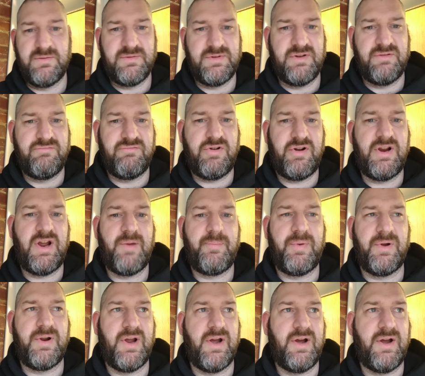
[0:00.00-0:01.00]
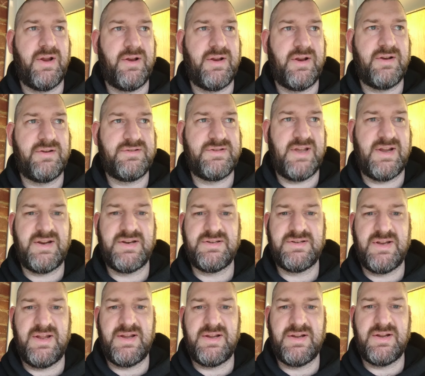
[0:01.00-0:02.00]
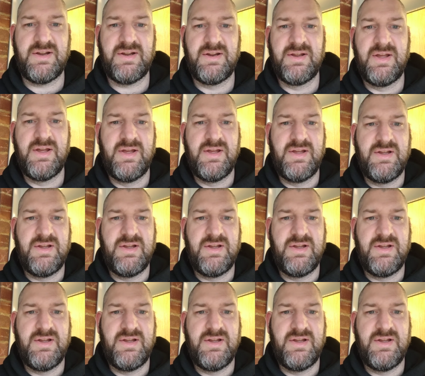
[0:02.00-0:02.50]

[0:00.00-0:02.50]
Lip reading: It was a right uppercut, and then seconds later,